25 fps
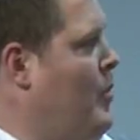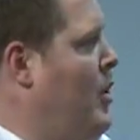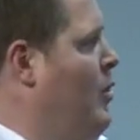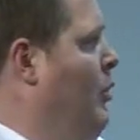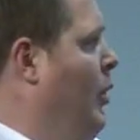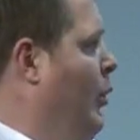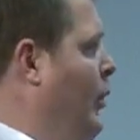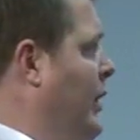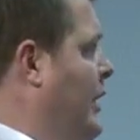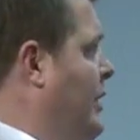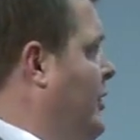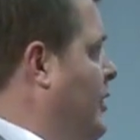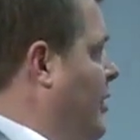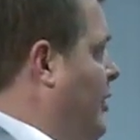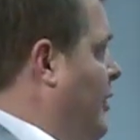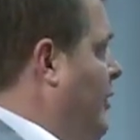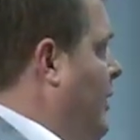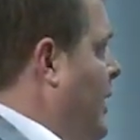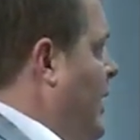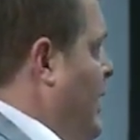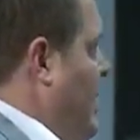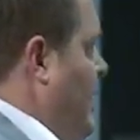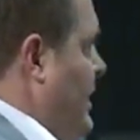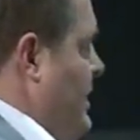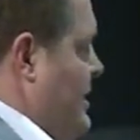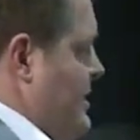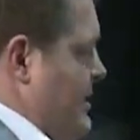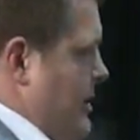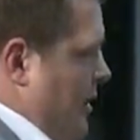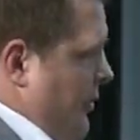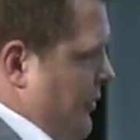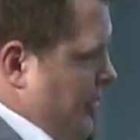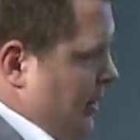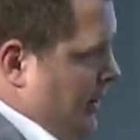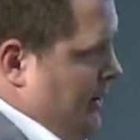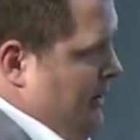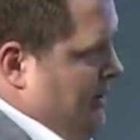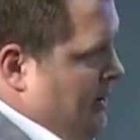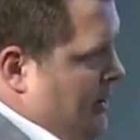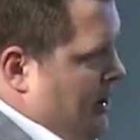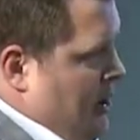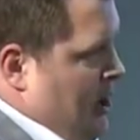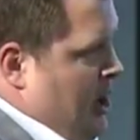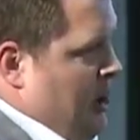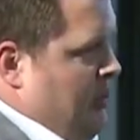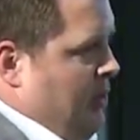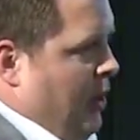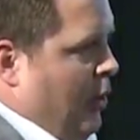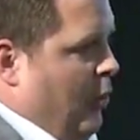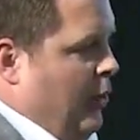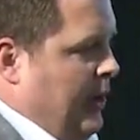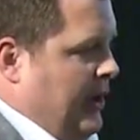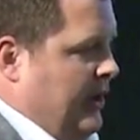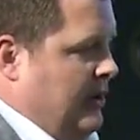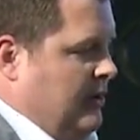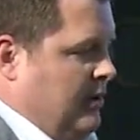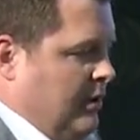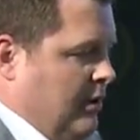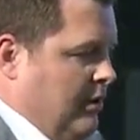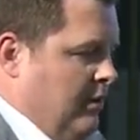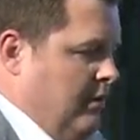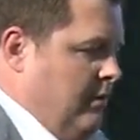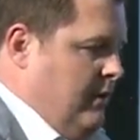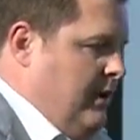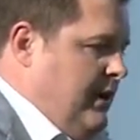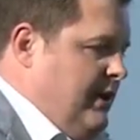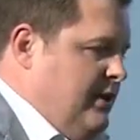What we do is different. What we do